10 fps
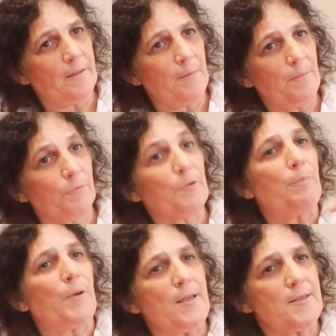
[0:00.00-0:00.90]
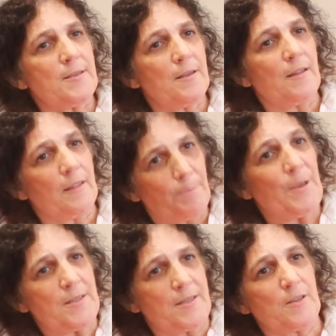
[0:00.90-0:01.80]
them replace the
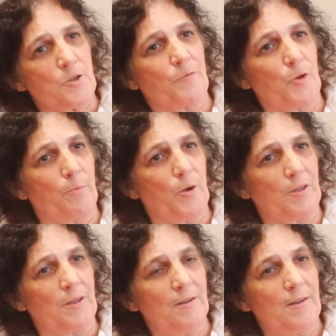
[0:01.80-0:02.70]
bad cells of your body.